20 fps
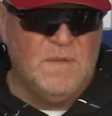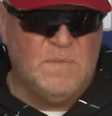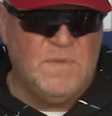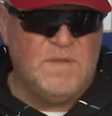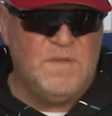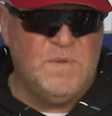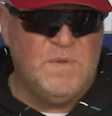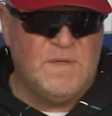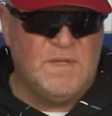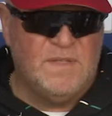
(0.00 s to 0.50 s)

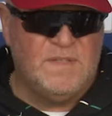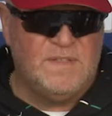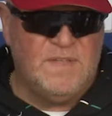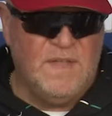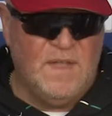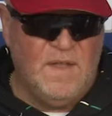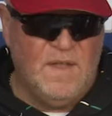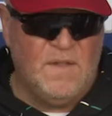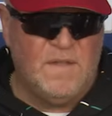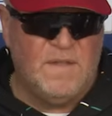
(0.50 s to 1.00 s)
But you can
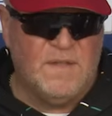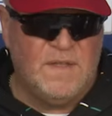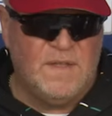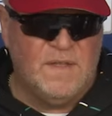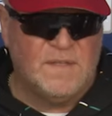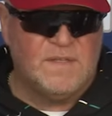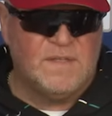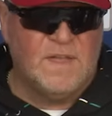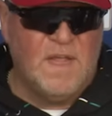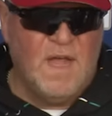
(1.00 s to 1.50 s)
tell the
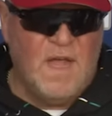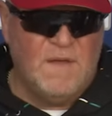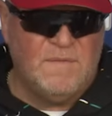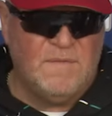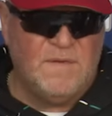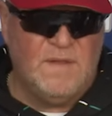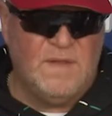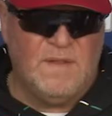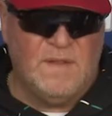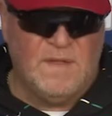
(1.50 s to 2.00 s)
kid's
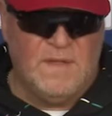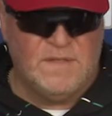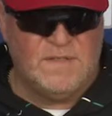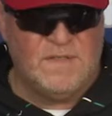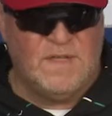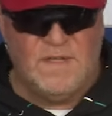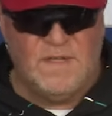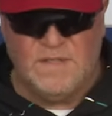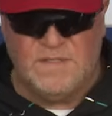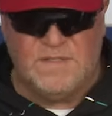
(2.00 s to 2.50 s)
confident. He's
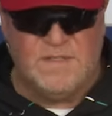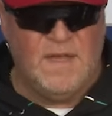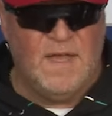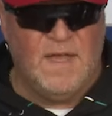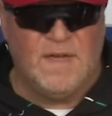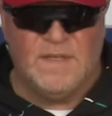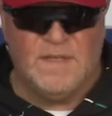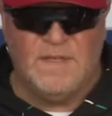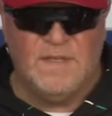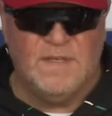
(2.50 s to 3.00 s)

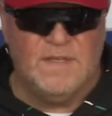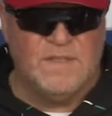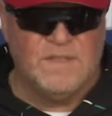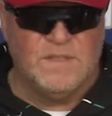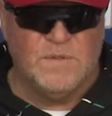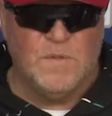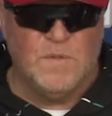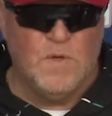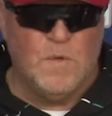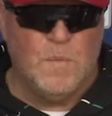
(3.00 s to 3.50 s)
not a kid;
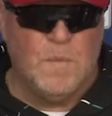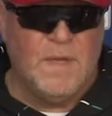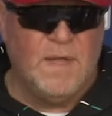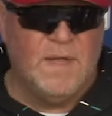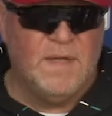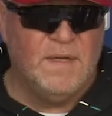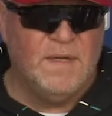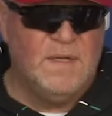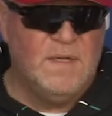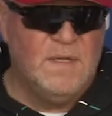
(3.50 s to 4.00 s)
he's a grown
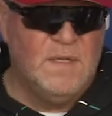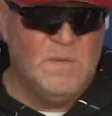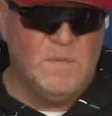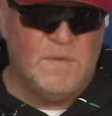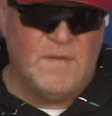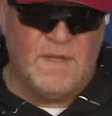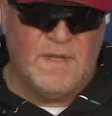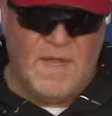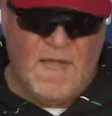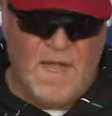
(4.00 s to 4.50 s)
man.
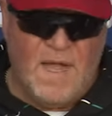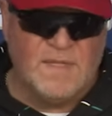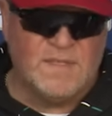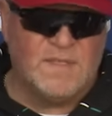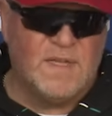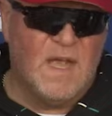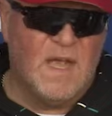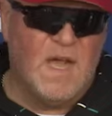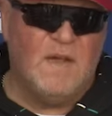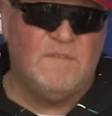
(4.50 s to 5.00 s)
But the
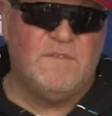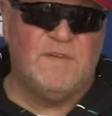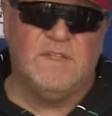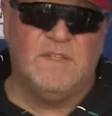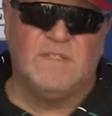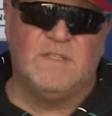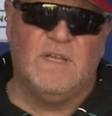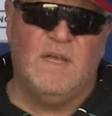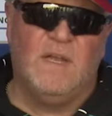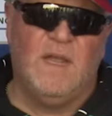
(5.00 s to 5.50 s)
guy's
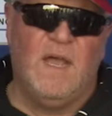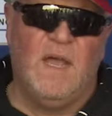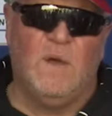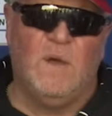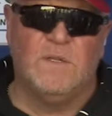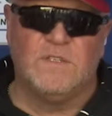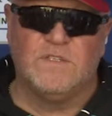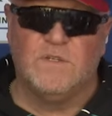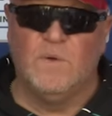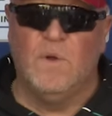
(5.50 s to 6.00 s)
confidence on
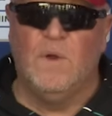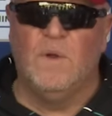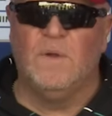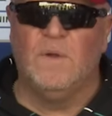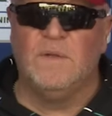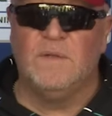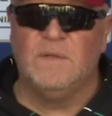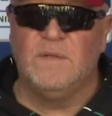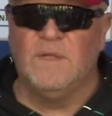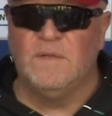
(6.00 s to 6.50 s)
how it's
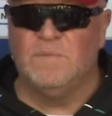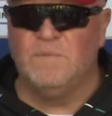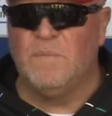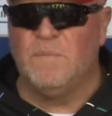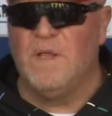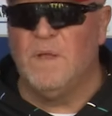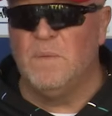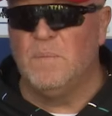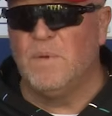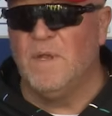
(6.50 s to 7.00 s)
grown at
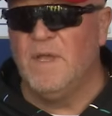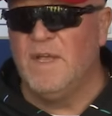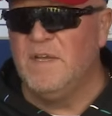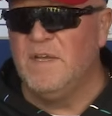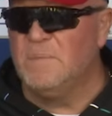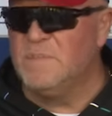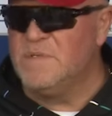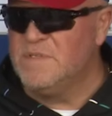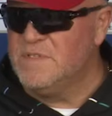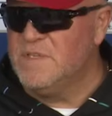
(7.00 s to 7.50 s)
playing
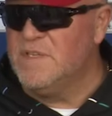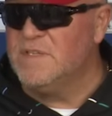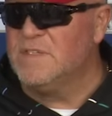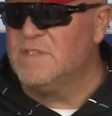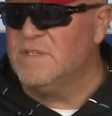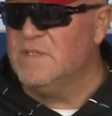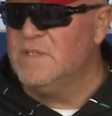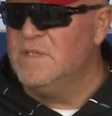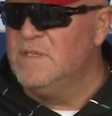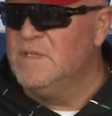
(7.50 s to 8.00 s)
the
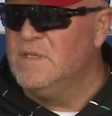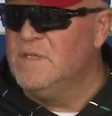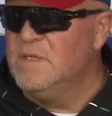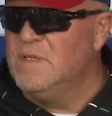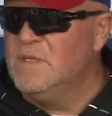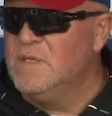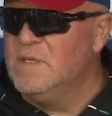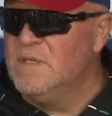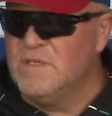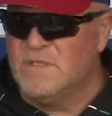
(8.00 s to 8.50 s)
position.
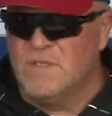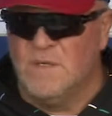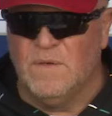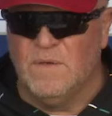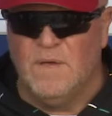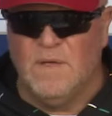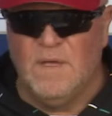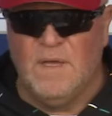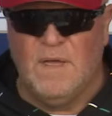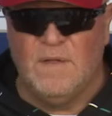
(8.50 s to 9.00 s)

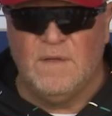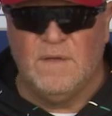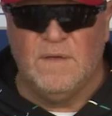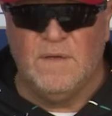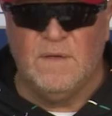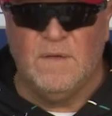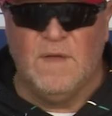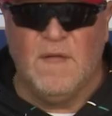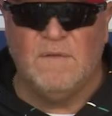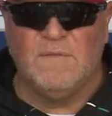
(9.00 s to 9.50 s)
So,
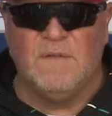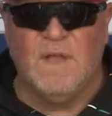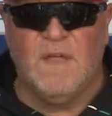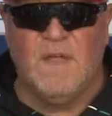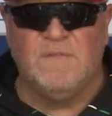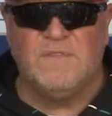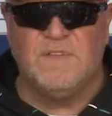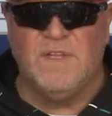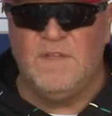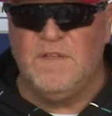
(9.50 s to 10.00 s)
you know,
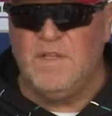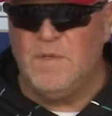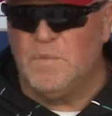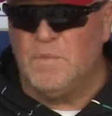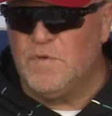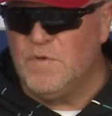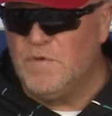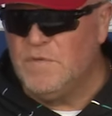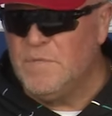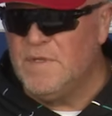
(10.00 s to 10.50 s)
I've seen the
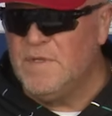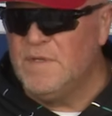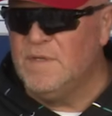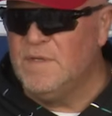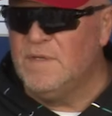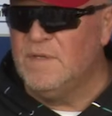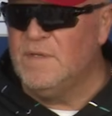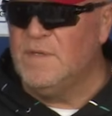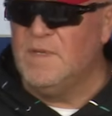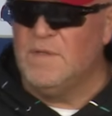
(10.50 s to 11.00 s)

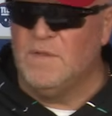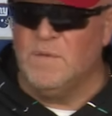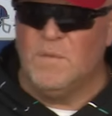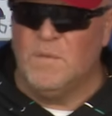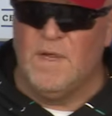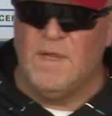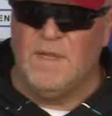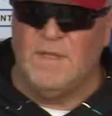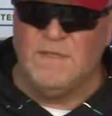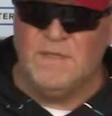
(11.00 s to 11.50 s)
improvement in the
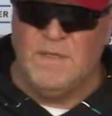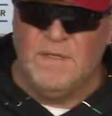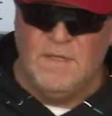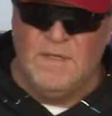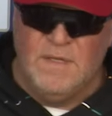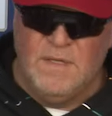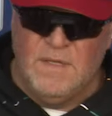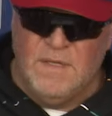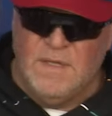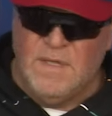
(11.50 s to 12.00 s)
way
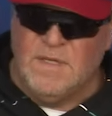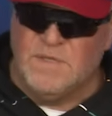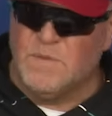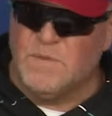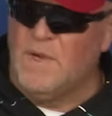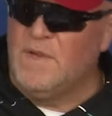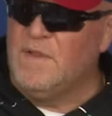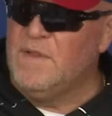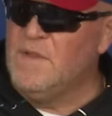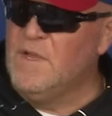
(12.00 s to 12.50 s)
he's
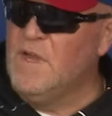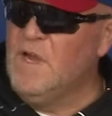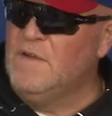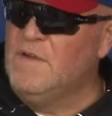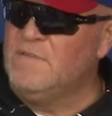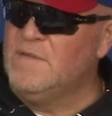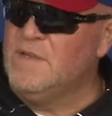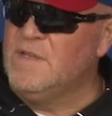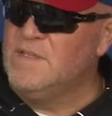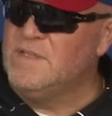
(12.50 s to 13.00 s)
running the
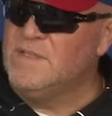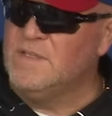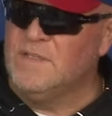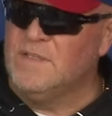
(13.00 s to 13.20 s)
offense.